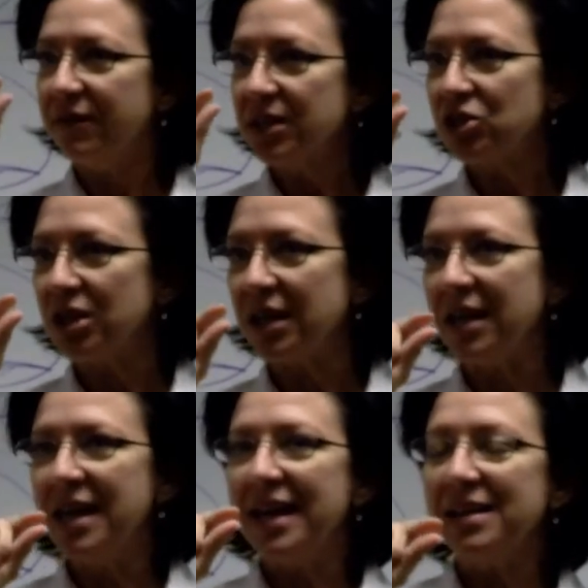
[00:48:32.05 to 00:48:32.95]

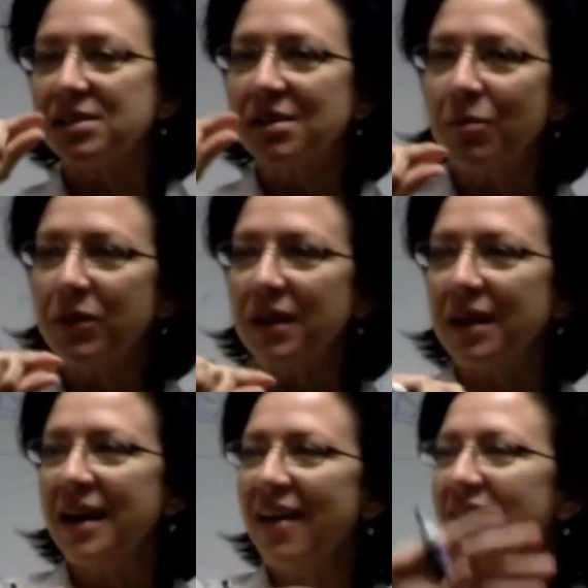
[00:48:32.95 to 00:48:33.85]
Vision is
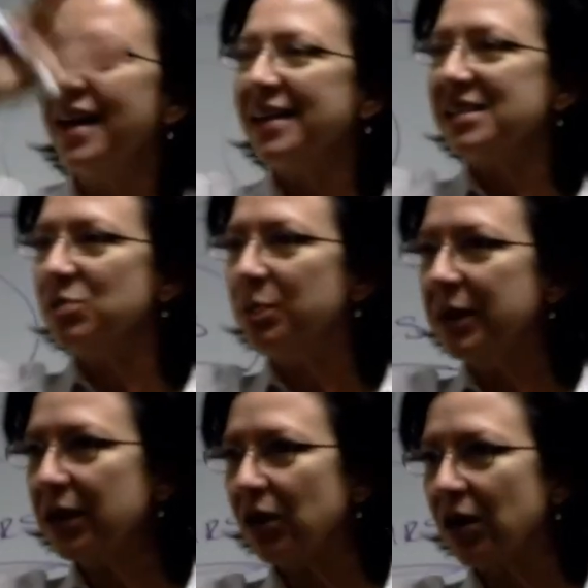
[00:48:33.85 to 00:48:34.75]
something that is
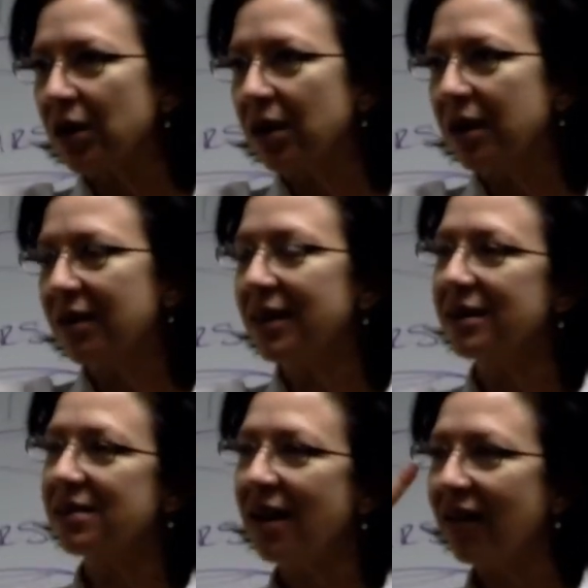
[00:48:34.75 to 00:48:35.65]
bigger,
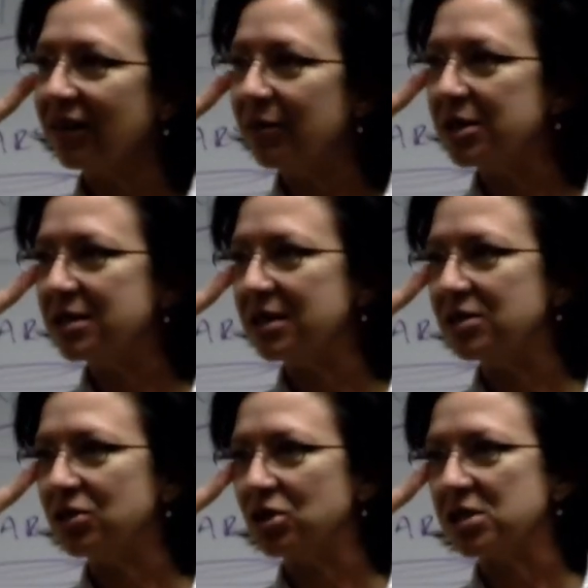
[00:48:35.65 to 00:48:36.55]
that is not
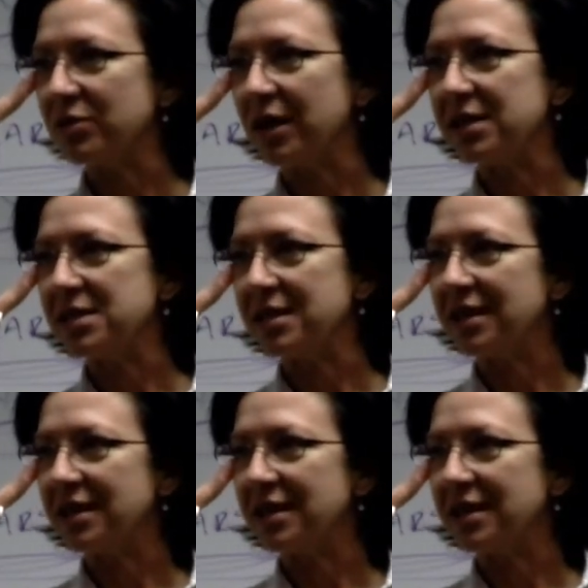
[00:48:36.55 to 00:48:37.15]
limited to just what I